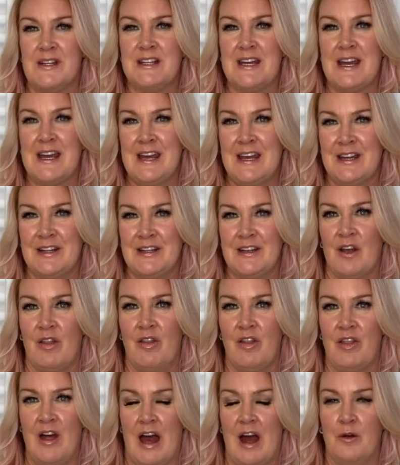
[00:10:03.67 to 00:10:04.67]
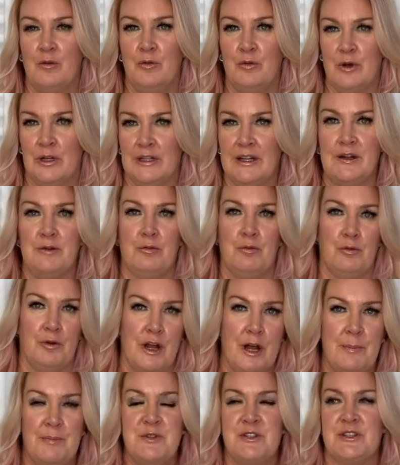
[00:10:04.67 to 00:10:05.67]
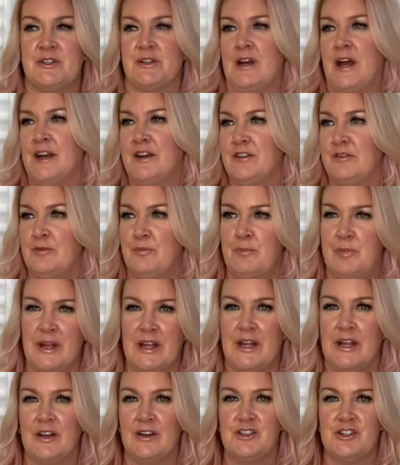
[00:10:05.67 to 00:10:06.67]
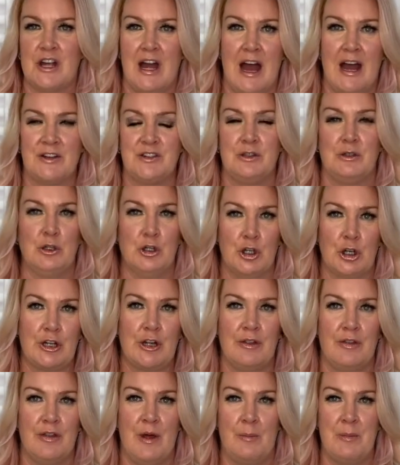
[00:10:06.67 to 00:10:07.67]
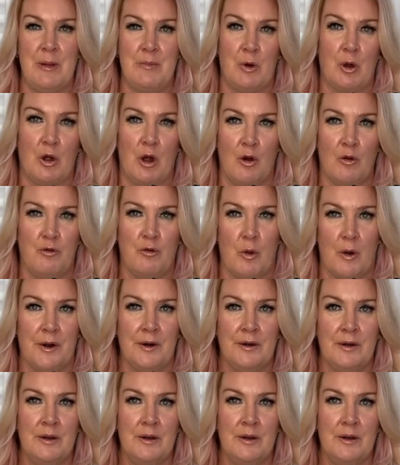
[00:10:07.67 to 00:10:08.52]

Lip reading: to hit that really ripped, kind of big jacked look that people go for.